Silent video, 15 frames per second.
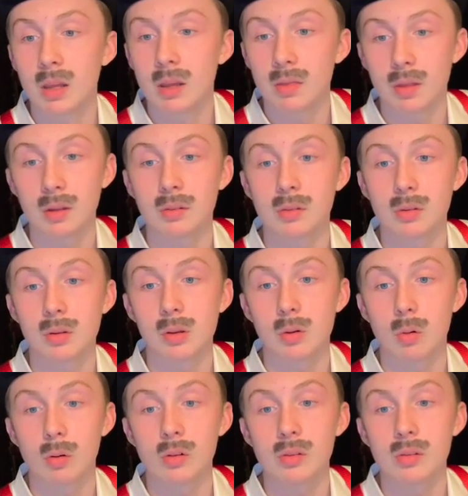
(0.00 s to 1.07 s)
thanks to the
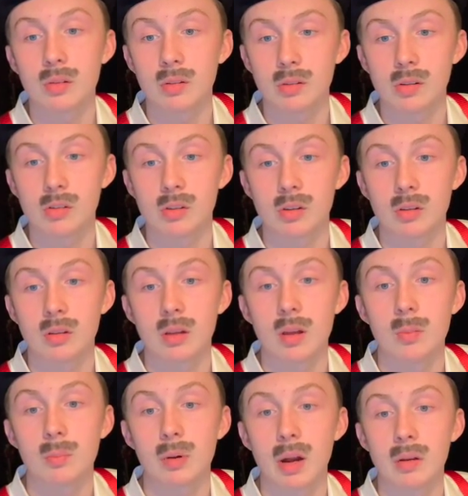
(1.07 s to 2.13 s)
court's decision
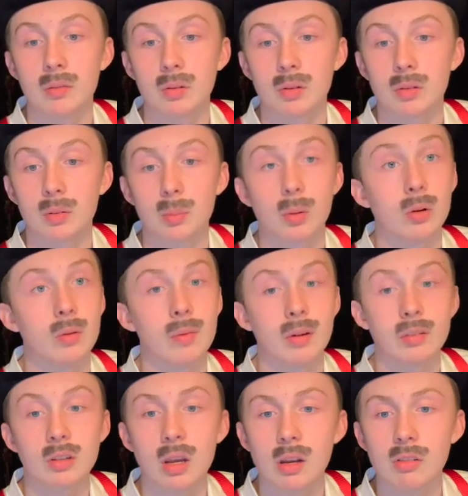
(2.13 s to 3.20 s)
in Brown versus Board of
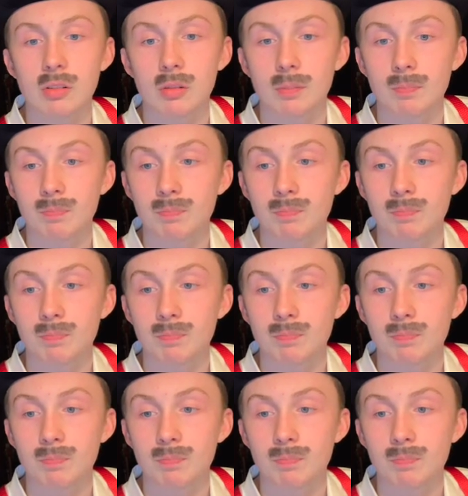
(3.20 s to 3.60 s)
Education.